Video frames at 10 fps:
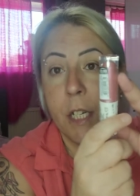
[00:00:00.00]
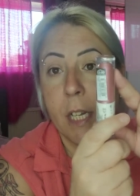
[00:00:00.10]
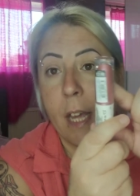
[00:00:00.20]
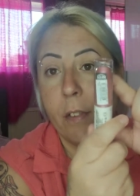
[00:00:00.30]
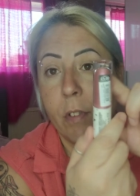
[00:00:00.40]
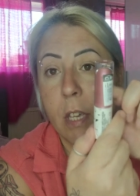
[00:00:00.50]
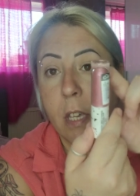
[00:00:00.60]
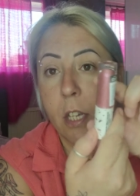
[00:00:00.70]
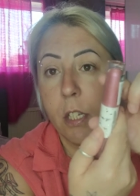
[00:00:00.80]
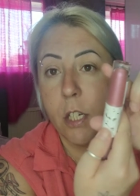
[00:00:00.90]
and you get
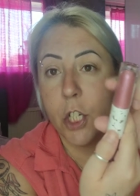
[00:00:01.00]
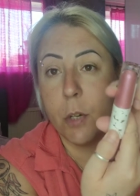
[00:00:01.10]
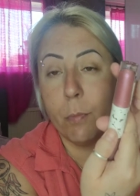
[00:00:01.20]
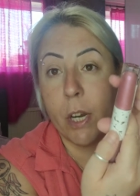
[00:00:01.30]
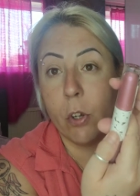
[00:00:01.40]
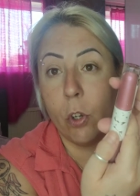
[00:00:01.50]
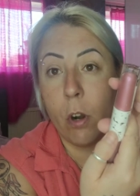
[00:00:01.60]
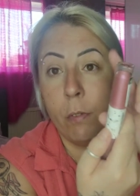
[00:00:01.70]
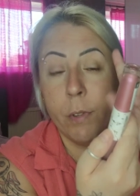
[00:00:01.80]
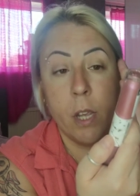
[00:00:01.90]
the shimmery colour
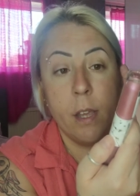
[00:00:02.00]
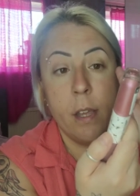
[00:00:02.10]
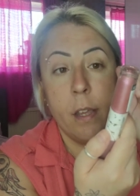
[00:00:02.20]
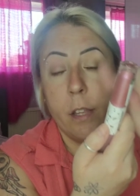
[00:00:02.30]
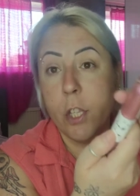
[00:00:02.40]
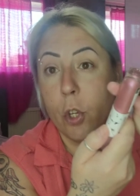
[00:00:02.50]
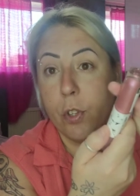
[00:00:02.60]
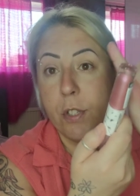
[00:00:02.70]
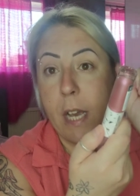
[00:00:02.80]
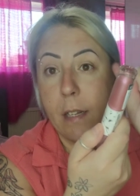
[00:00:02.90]
on the
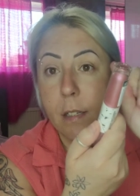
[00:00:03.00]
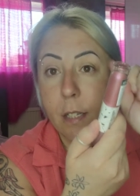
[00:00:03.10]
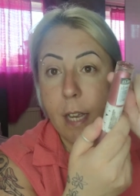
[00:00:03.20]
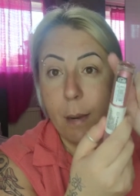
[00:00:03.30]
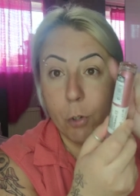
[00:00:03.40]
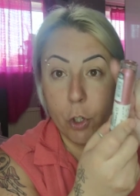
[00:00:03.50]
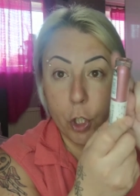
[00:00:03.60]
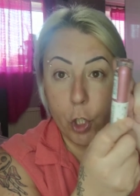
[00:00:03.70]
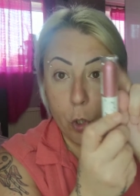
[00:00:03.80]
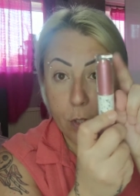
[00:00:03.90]
other side. Today I'm going
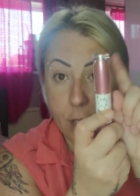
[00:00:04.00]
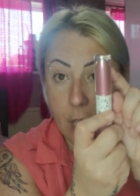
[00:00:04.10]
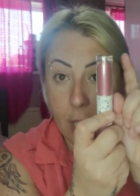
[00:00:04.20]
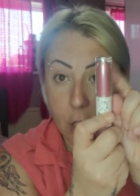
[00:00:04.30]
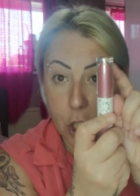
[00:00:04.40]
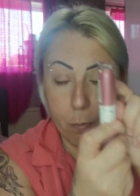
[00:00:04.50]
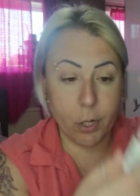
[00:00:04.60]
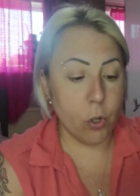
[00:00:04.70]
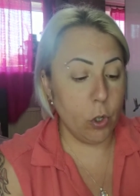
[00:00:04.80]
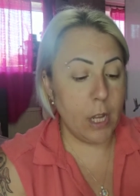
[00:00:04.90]
to use the
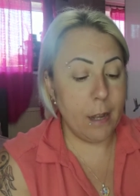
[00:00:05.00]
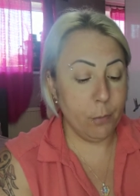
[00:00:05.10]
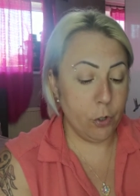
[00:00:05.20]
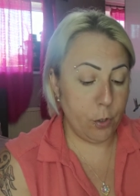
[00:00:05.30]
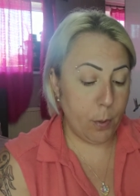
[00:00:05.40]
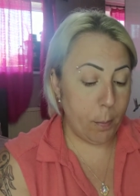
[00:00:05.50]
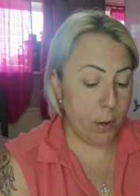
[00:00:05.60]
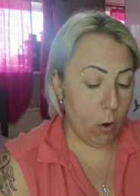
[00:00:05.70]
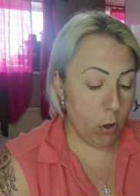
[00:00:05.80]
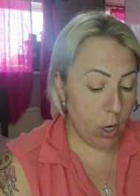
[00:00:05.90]
shimmery colour. I'm going to pop
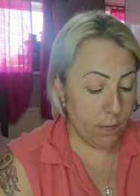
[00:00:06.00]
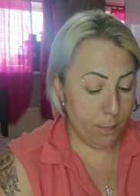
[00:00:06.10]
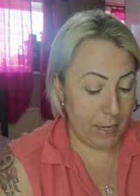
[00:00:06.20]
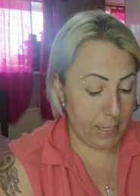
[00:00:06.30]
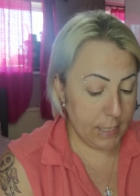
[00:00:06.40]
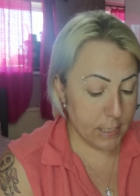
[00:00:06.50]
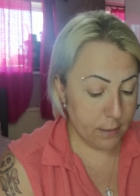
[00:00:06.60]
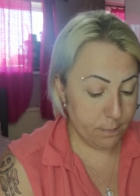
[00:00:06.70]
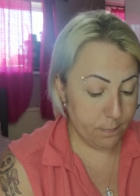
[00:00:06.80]
it all over my lid